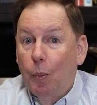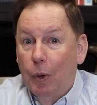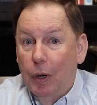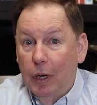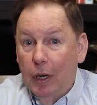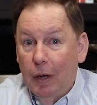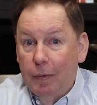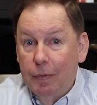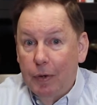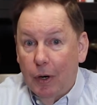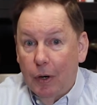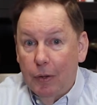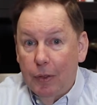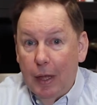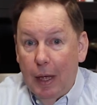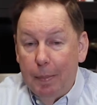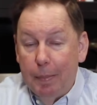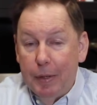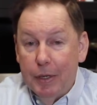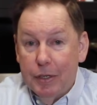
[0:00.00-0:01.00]
We'd love to earn
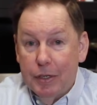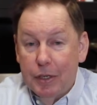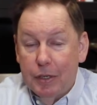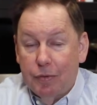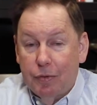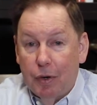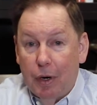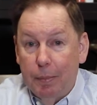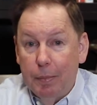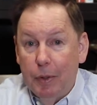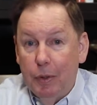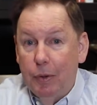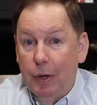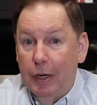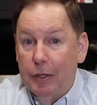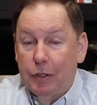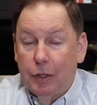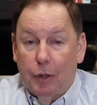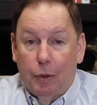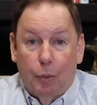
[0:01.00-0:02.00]
that business from you.
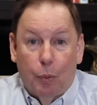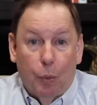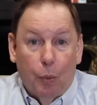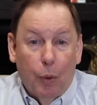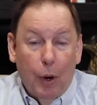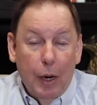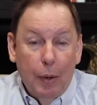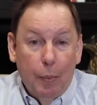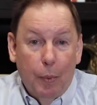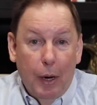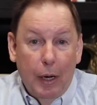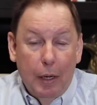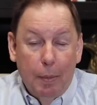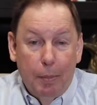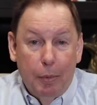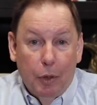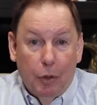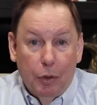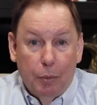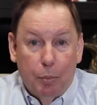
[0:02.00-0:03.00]
It's a great way to
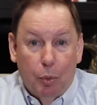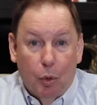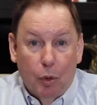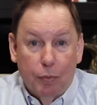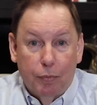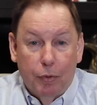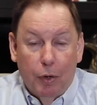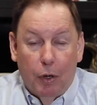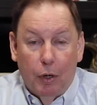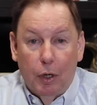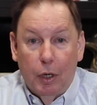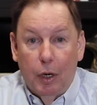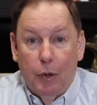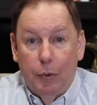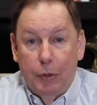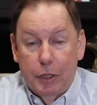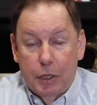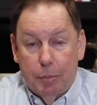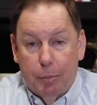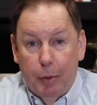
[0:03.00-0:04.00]
build a portfolio
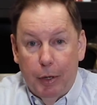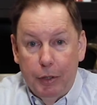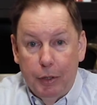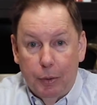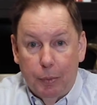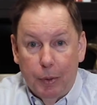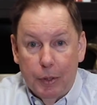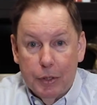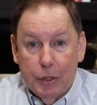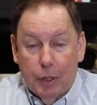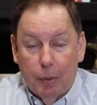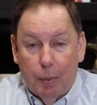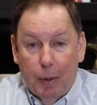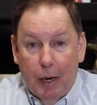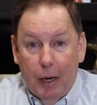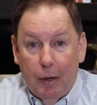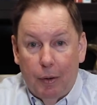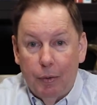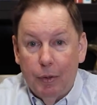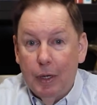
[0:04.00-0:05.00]
and spread your risk
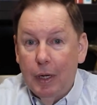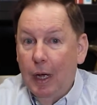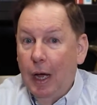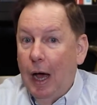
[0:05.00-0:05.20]
around.